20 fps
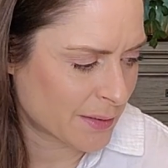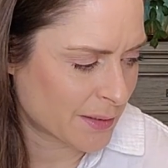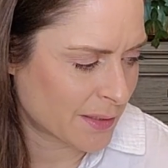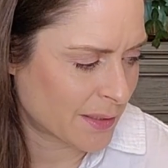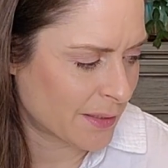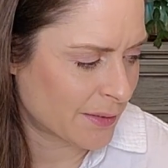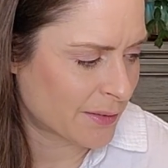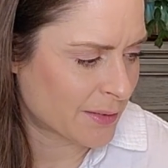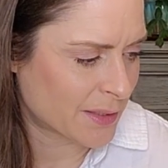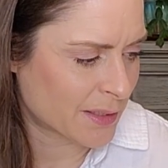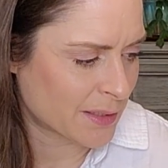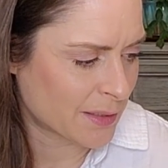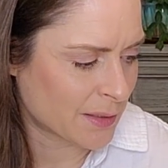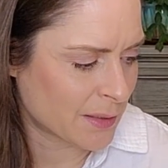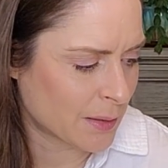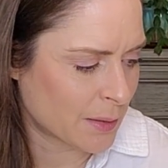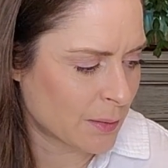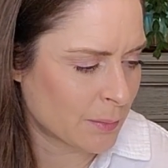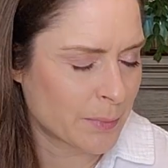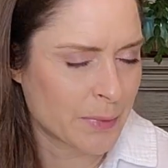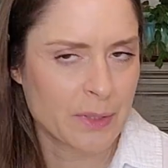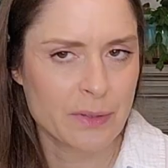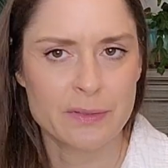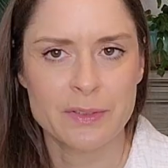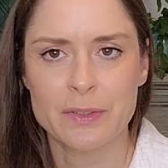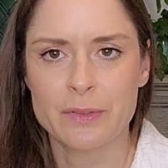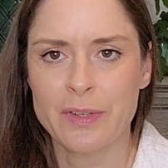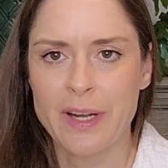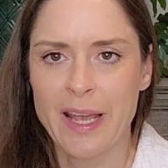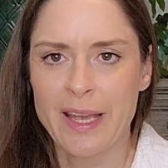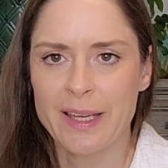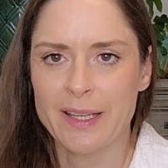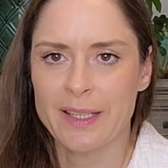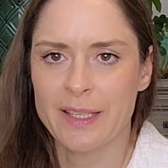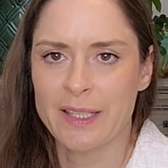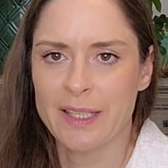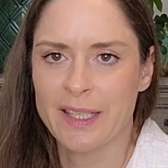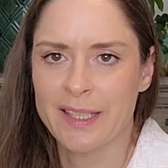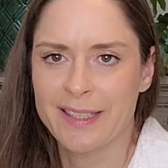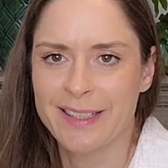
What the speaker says: Gives it a little bit of a raggedy